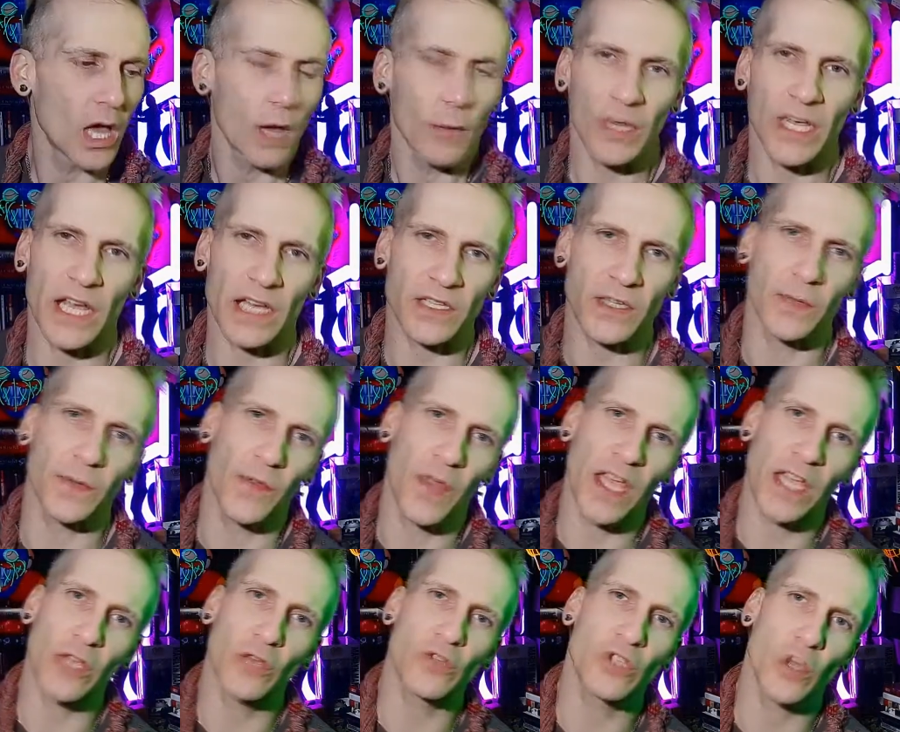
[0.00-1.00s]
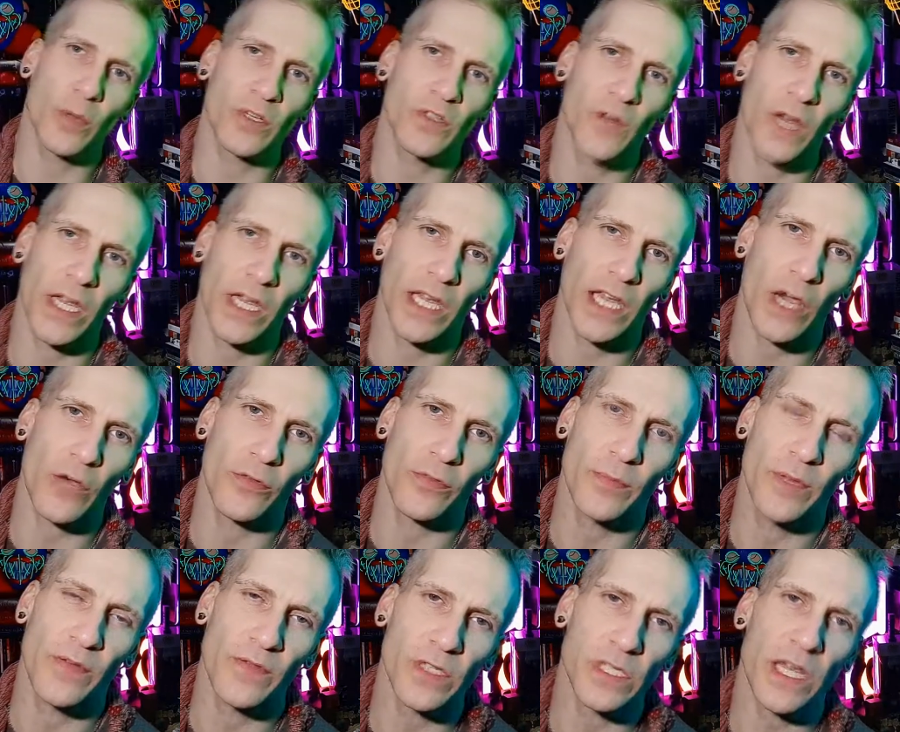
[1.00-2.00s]
But yes, thank you so much for hanging out with
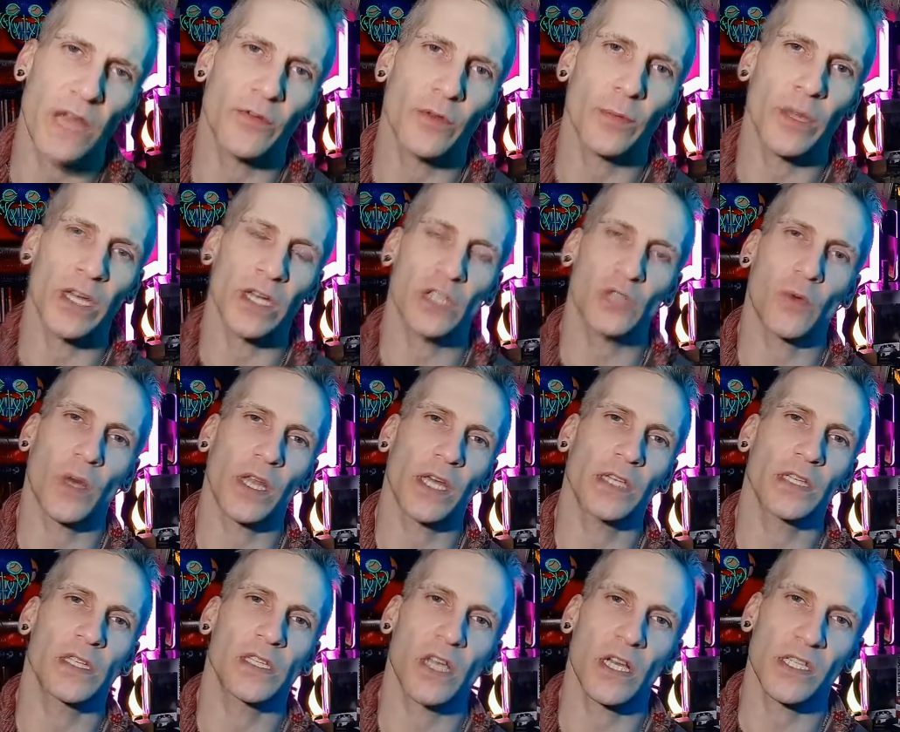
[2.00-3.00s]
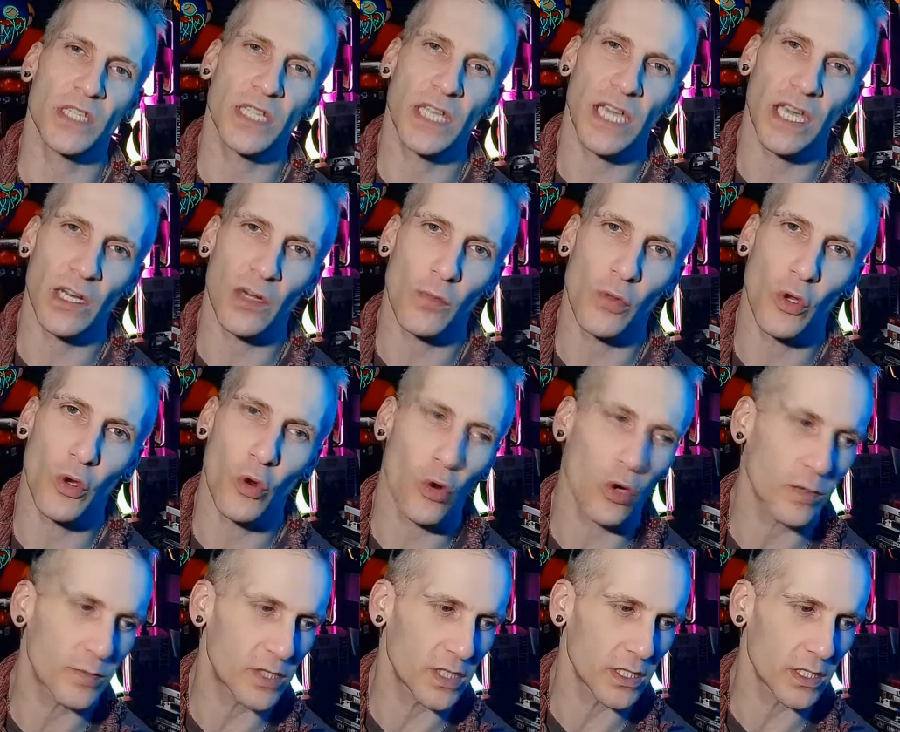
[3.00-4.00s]
me for 7 minutes while I discussed Cannibal
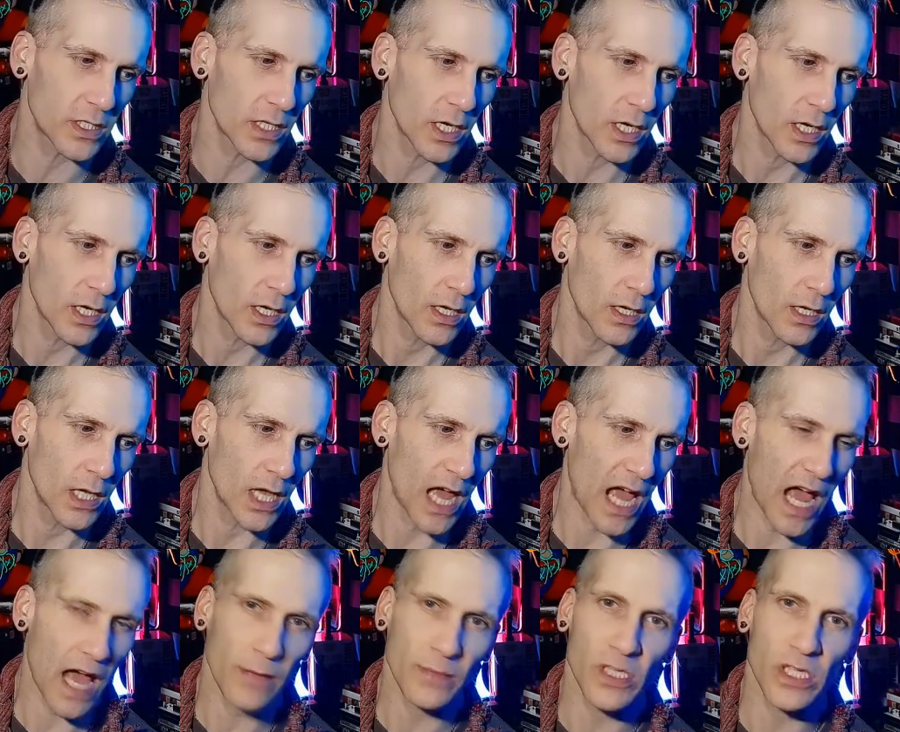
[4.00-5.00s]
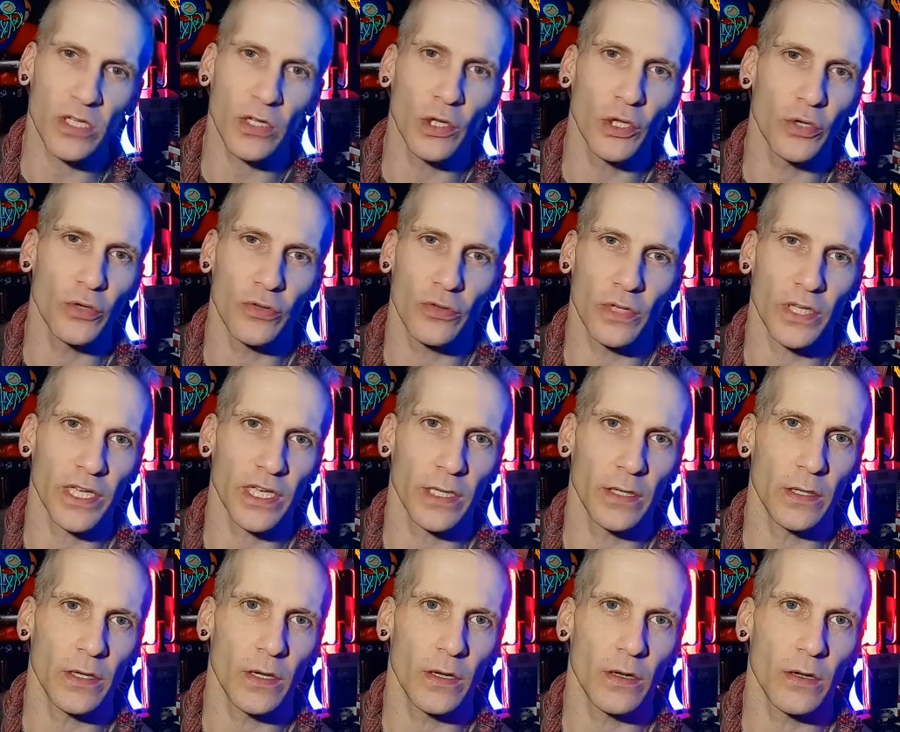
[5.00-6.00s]
Corpse's
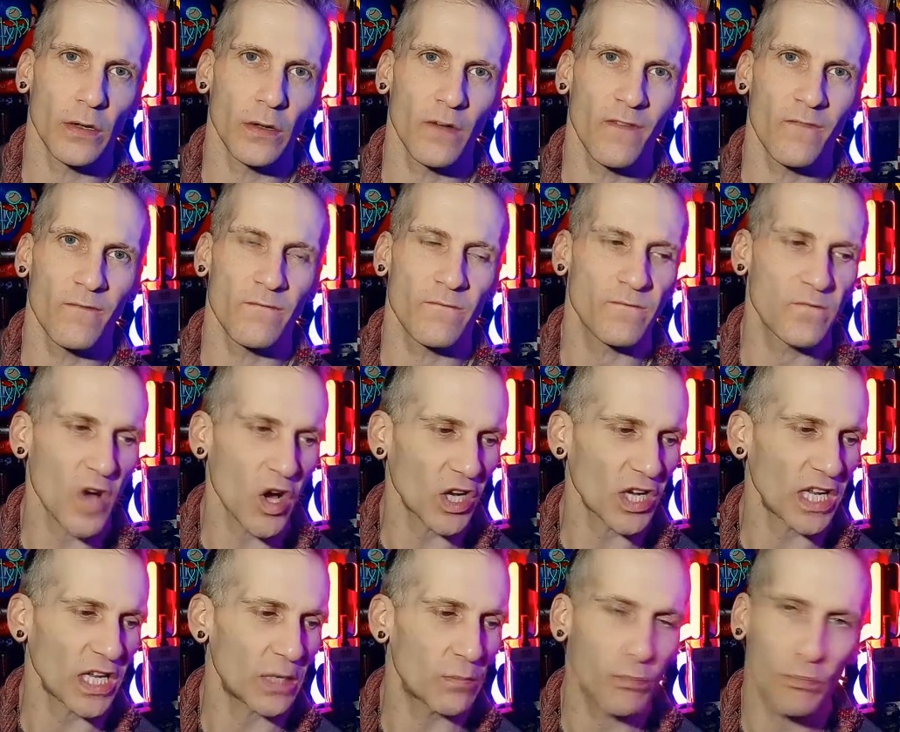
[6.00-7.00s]
absolutely fucking